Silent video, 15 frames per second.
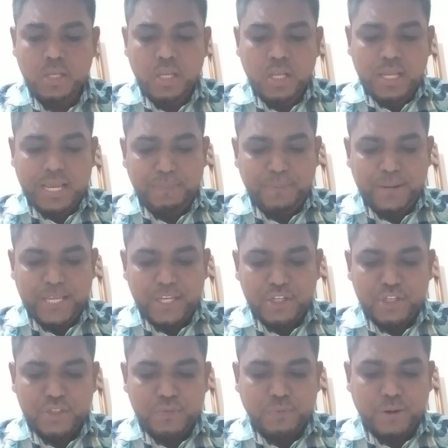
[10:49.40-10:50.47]

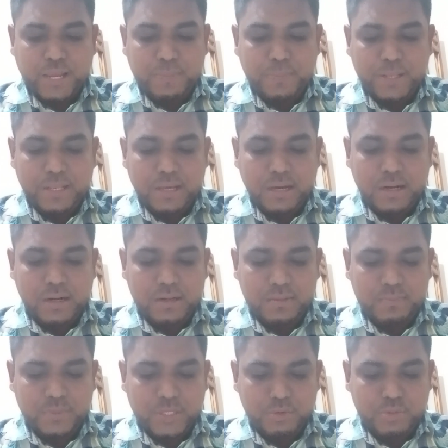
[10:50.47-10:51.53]
Applications for appeal
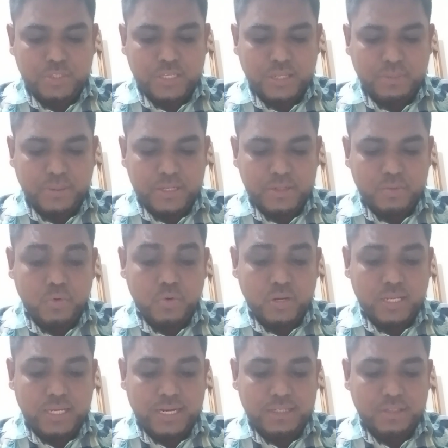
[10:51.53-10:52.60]
are usually made
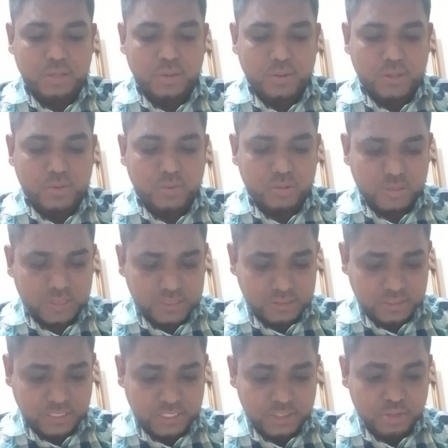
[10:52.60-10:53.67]
orally at the lower court.
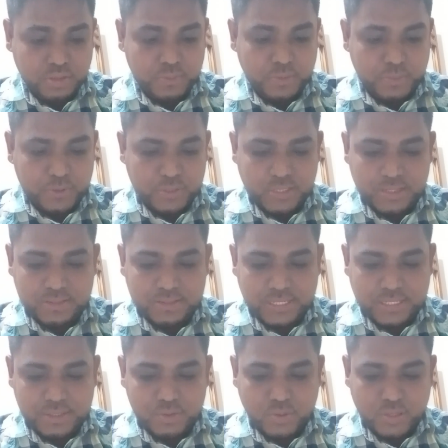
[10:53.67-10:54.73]
At the end of the proceedings,
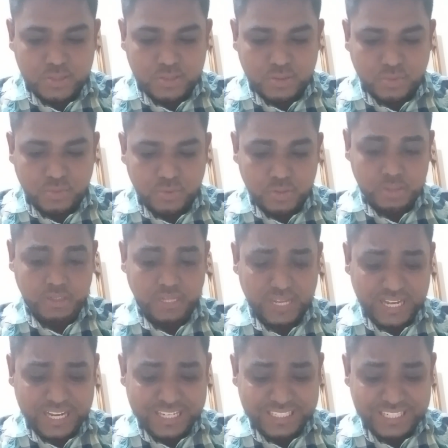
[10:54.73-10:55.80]
it is always a good
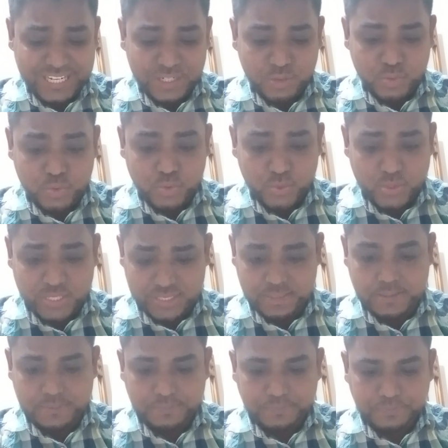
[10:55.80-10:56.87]
idea to do
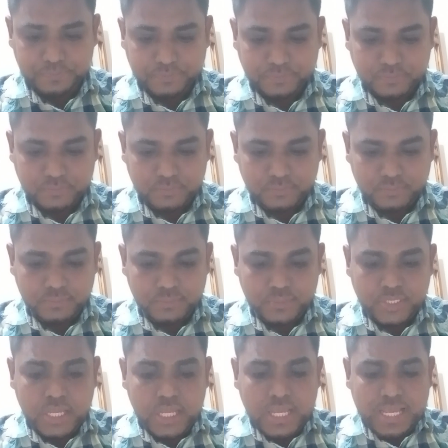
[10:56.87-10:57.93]
this,
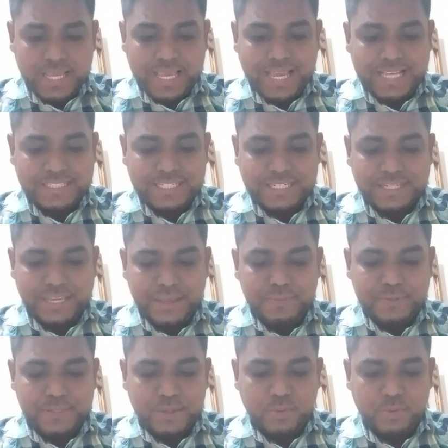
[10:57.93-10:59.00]
as it
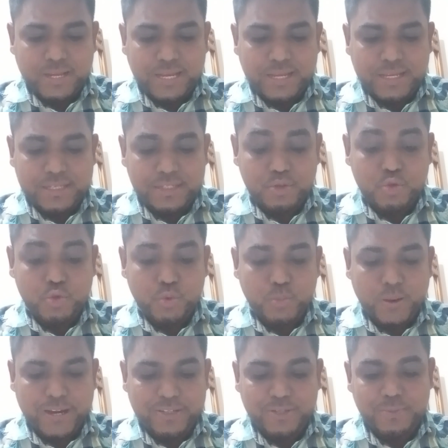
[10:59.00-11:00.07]
gives you two
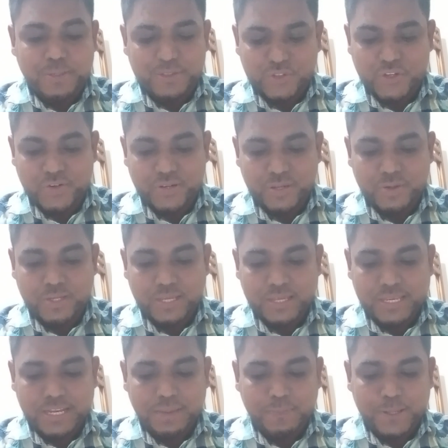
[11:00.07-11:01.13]
bites of the cherry. Okay,
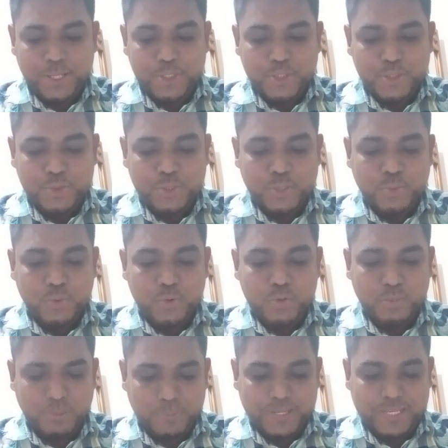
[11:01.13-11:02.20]
an application to the court
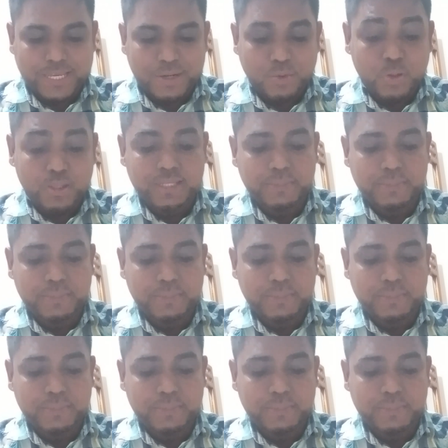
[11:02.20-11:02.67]
of appeal can only be